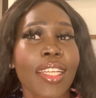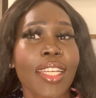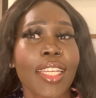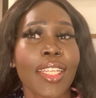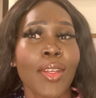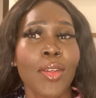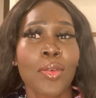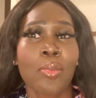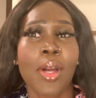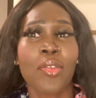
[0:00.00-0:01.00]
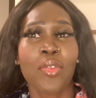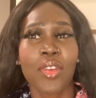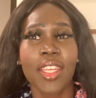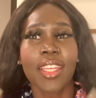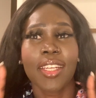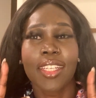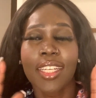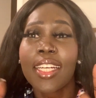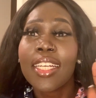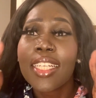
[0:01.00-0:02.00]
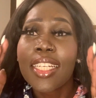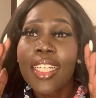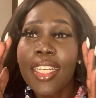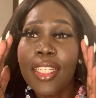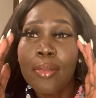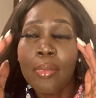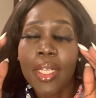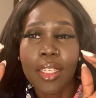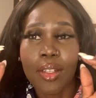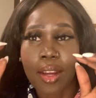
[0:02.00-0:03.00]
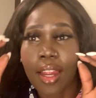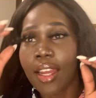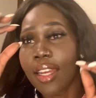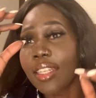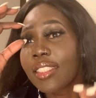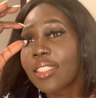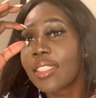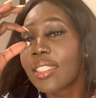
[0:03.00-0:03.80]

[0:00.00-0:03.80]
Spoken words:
it look puffy and it make your eyes,